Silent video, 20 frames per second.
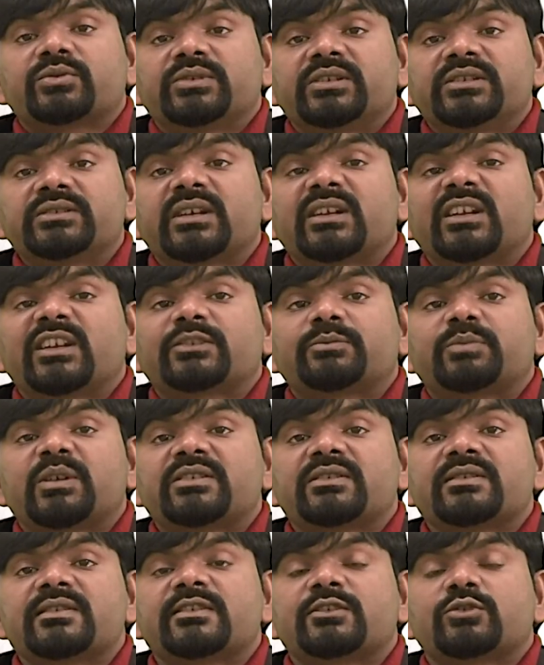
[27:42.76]
these are
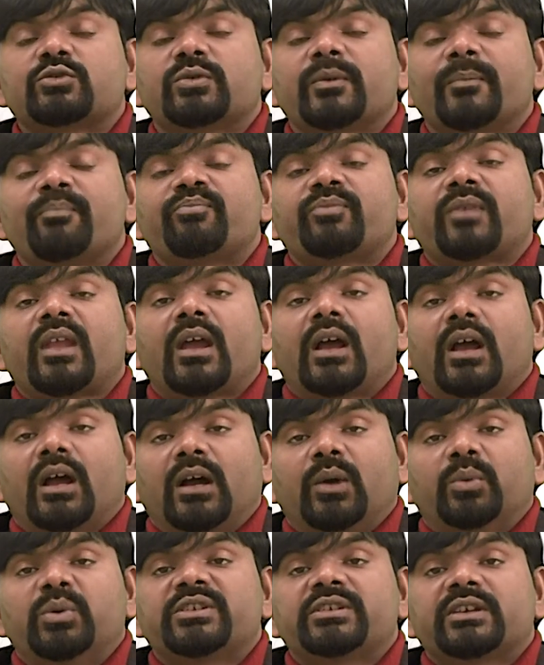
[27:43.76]
expressions to
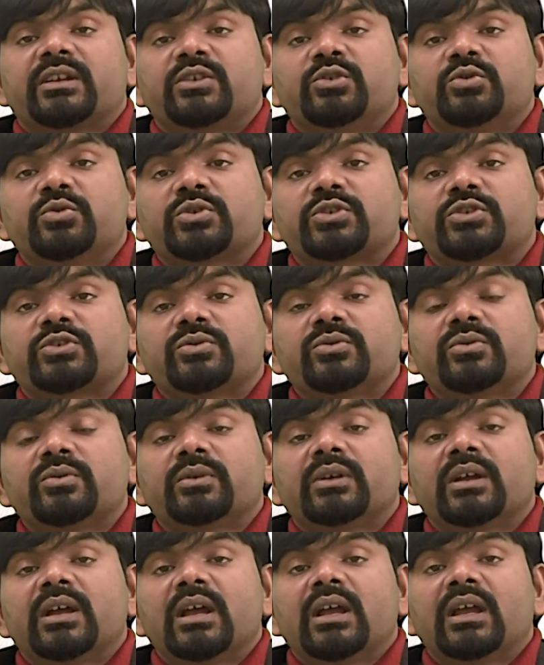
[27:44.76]
which are used
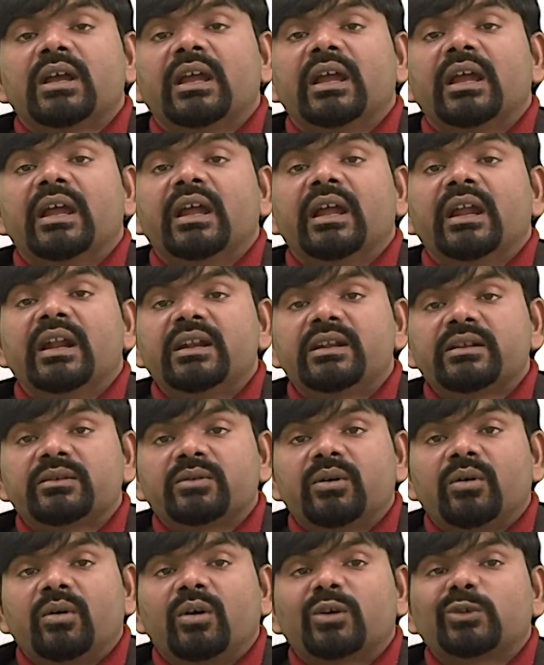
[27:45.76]
to end
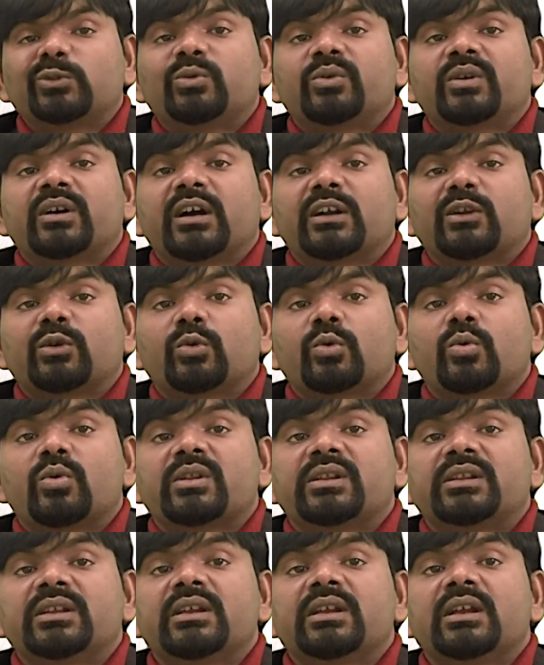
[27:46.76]
or to
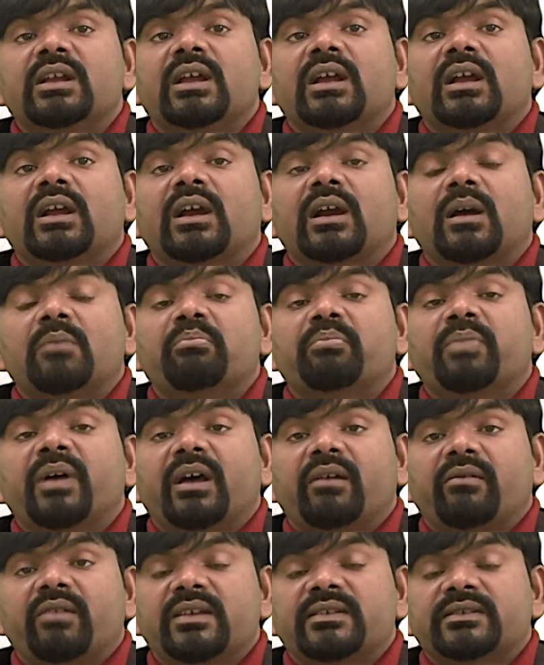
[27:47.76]
conclude the
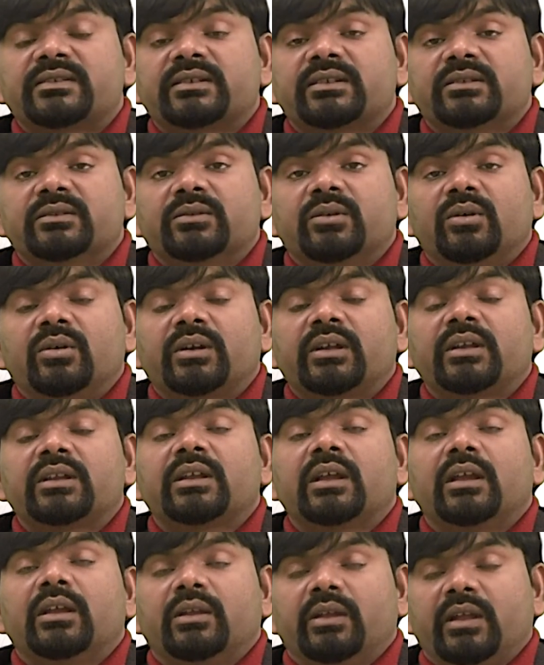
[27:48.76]
comparison.
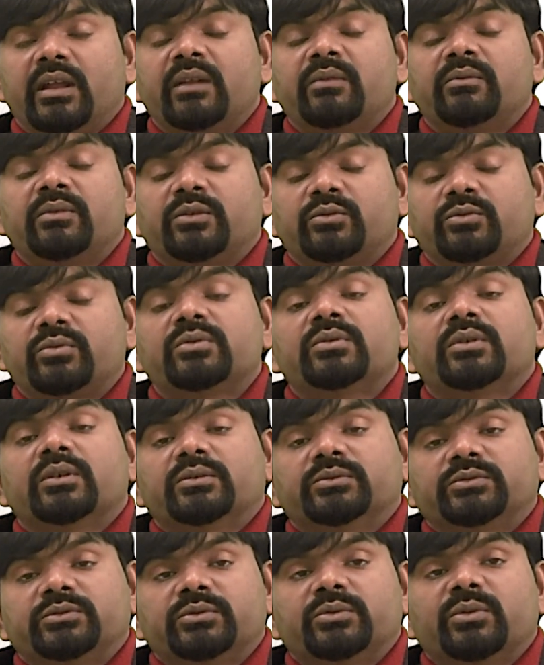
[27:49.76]
Okay, and
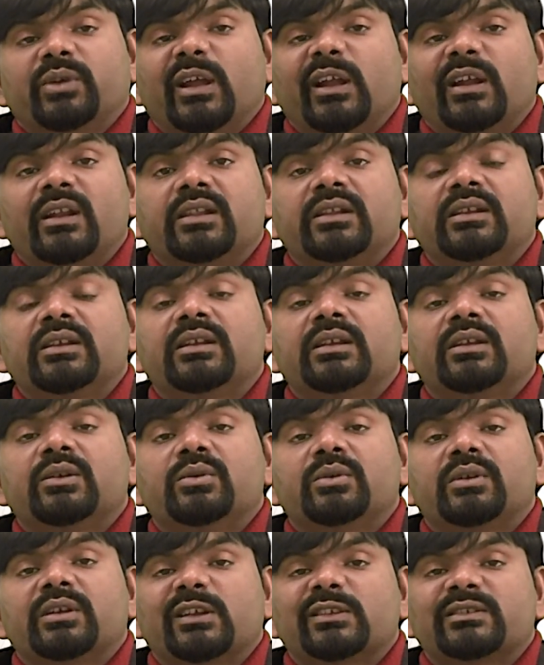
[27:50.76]
to end the,
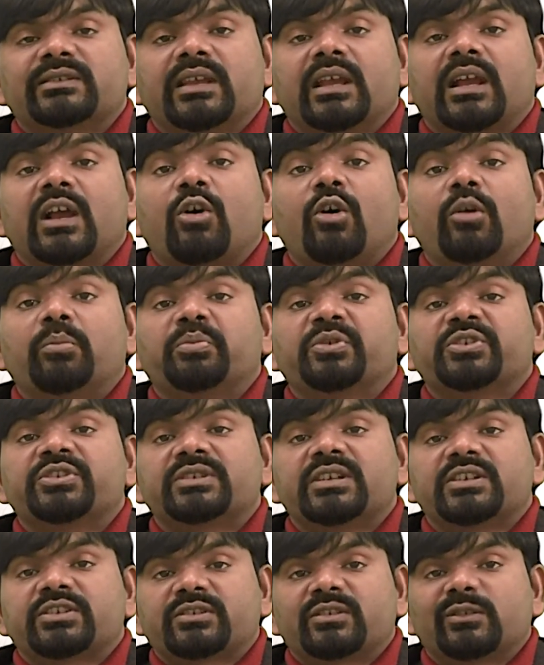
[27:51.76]
you can say,
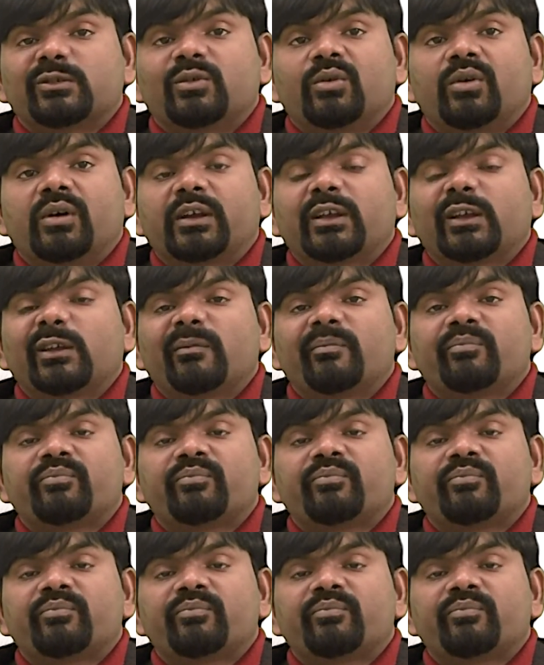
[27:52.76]
composition. Okay,